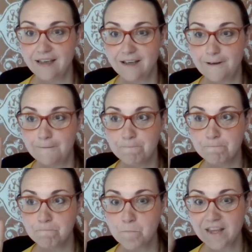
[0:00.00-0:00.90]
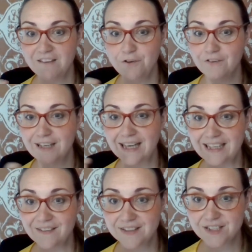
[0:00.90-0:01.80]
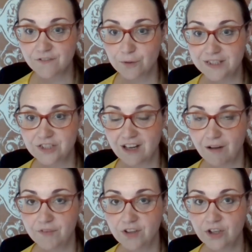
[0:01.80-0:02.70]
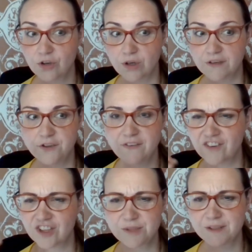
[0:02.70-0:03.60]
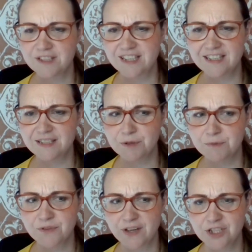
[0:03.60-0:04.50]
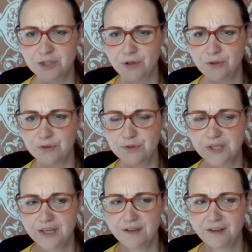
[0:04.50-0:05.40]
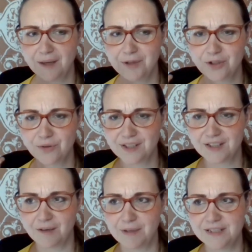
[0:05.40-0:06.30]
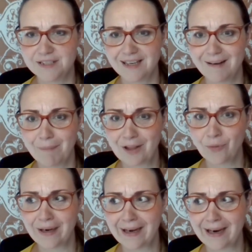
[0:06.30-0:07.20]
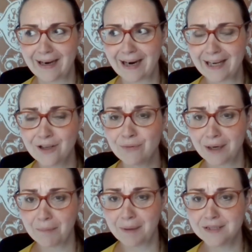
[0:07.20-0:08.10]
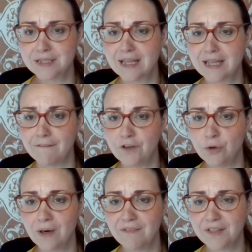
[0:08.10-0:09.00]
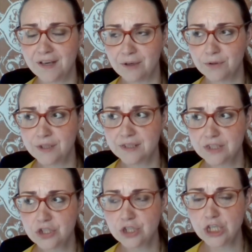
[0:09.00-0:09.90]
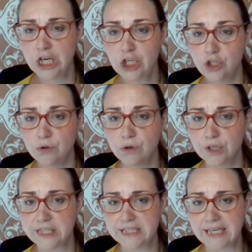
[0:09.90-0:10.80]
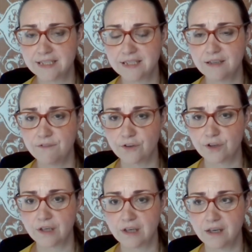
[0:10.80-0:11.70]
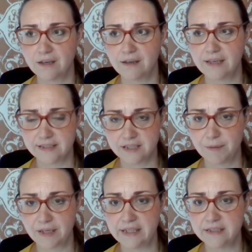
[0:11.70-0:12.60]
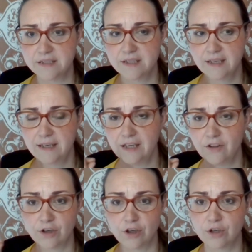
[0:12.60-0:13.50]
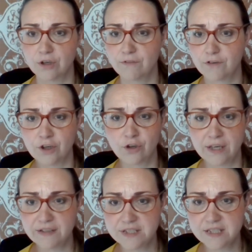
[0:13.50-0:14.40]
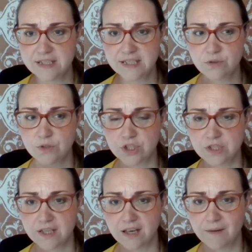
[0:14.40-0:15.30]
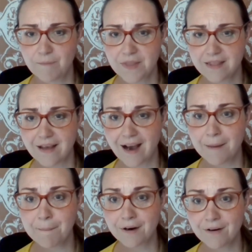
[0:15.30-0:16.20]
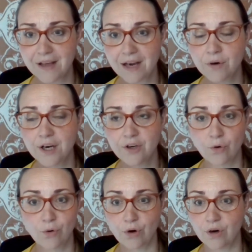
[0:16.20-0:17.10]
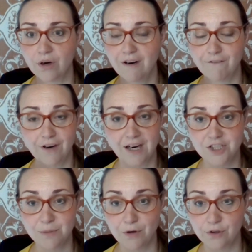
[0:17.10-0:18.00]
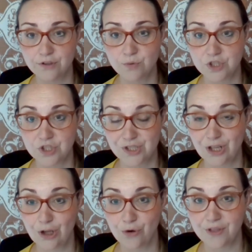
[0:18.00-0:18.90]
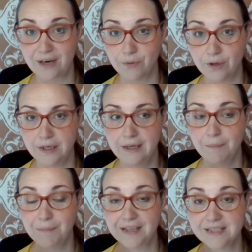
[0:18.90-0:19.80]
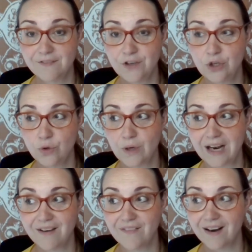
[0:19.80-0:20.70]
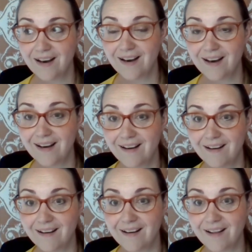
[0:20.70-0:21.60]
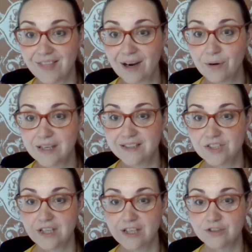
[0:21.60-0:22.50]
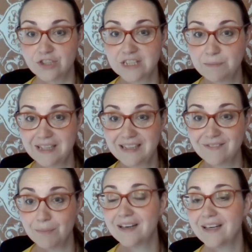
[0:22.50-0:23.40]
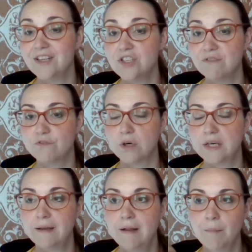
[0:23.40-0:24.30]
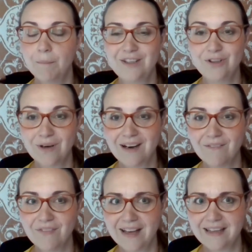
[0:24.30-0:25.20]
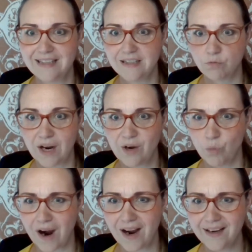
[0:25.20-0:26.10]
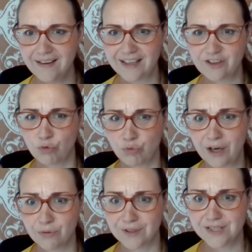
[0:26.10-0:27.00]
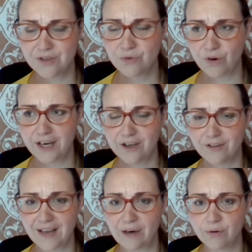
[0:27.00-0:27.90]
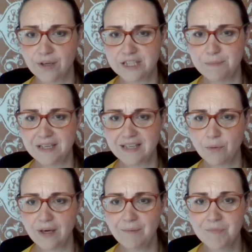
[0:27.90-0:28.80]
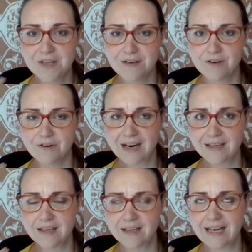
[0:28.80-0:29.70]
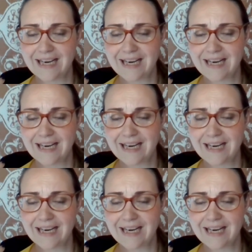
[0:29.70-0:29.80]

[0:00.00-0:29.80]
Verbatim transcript: Um, if you found any of this information helpful, or if you ever experienced any symptoms of Hashimoto's, let me know in the comments. By the way, I highly recommend that if you have a thyroid condition, you go get tested for antibodies, either for Graves' disease, which is the, the hyperthyroid, or for Hashimoto's, which is the low thyroid. Because if you have uh, a thyroid condition and you're just being given medication for it, but you don't have like the right why, like the right reason of why your thyroid is being that way, you're not going to